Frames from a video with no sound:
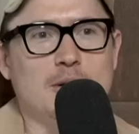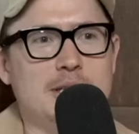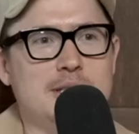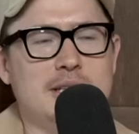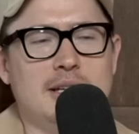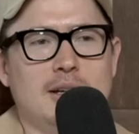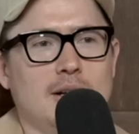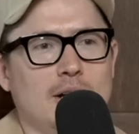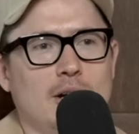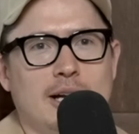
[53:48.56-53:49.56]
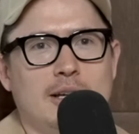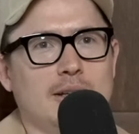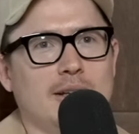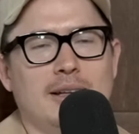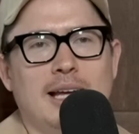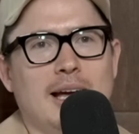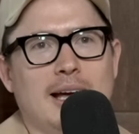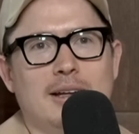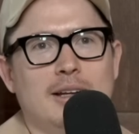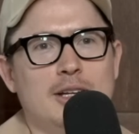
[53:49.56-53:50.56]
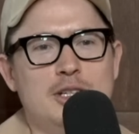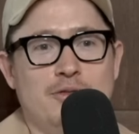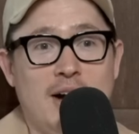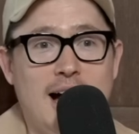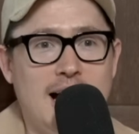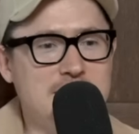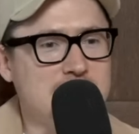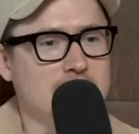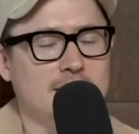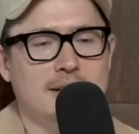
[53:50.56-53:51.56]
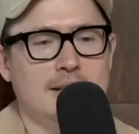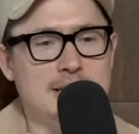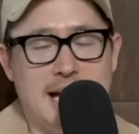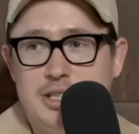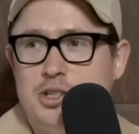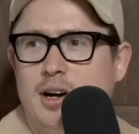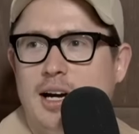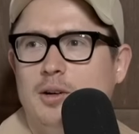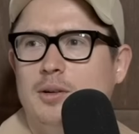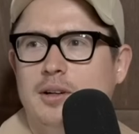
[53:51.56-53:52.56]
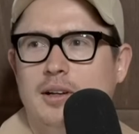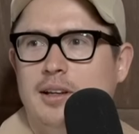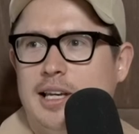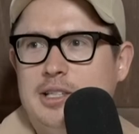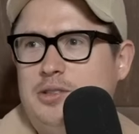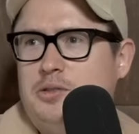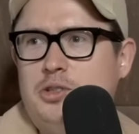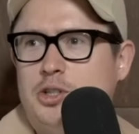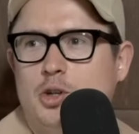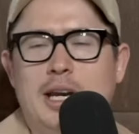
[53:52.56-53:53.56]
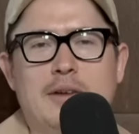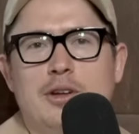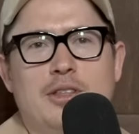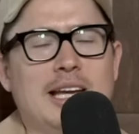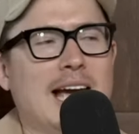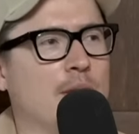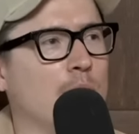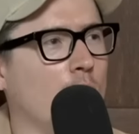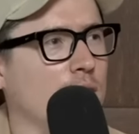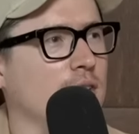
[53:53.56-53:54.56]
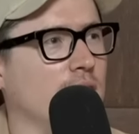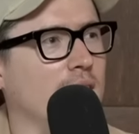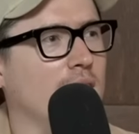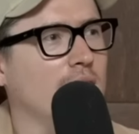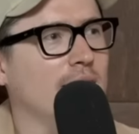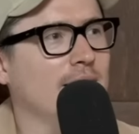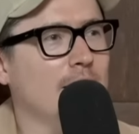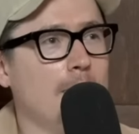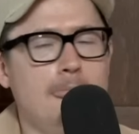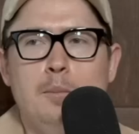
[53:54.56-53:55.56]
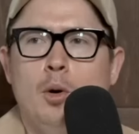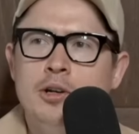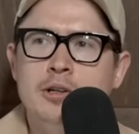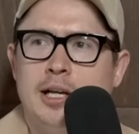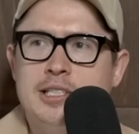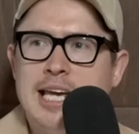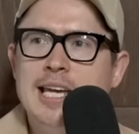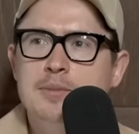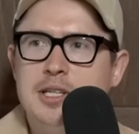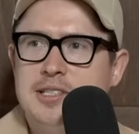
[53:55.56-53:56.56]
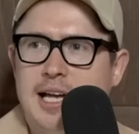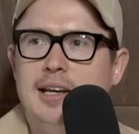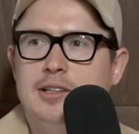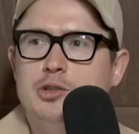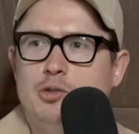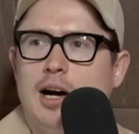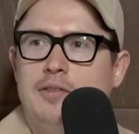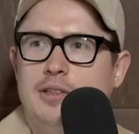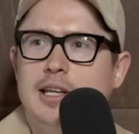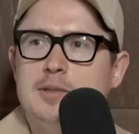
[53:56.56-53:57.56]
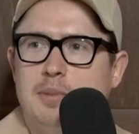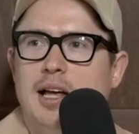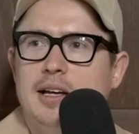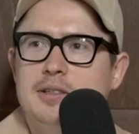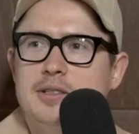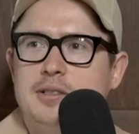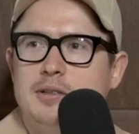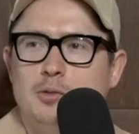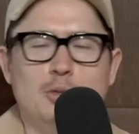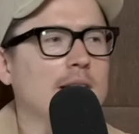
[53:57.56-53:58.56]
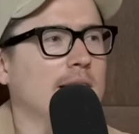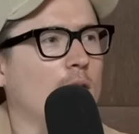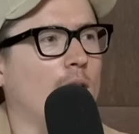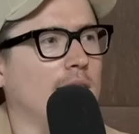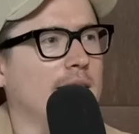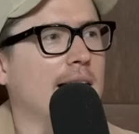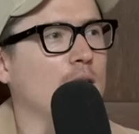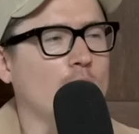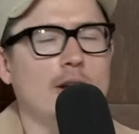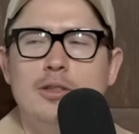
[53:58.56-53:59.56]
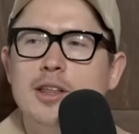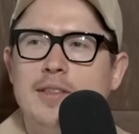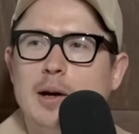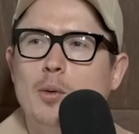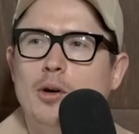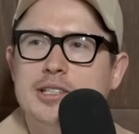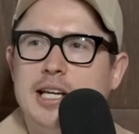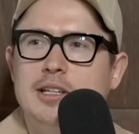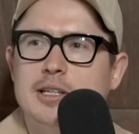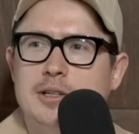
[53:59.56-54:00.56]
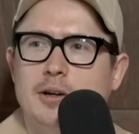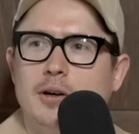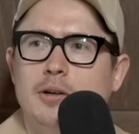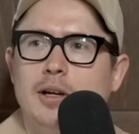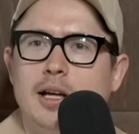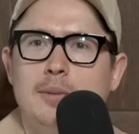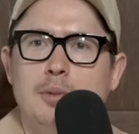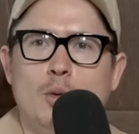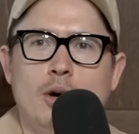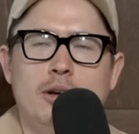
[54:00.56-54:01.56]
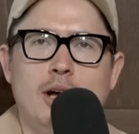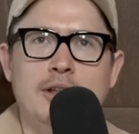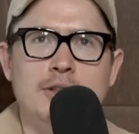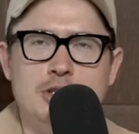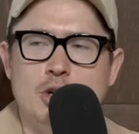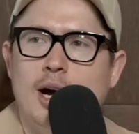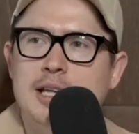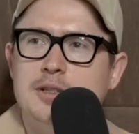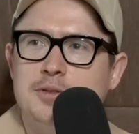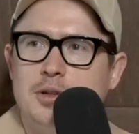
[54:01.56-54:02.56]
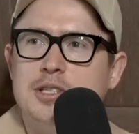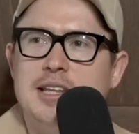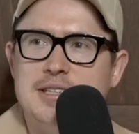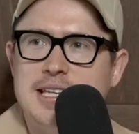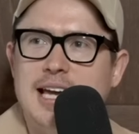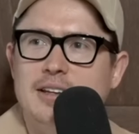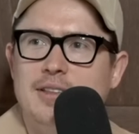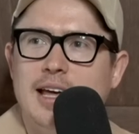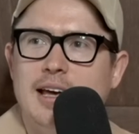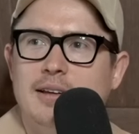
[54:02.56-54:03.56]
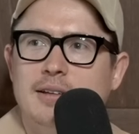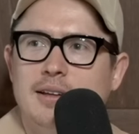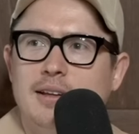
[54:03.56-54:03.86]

he's uh, like, yeah, he's fast, he's agile, he's mm-hmm. just got everything. And the modern, modern, like teams are starting to draft these players really highly now. Like I don't think they were 10 years ago. Mm. But what I think the Giants have sort of set the standard there,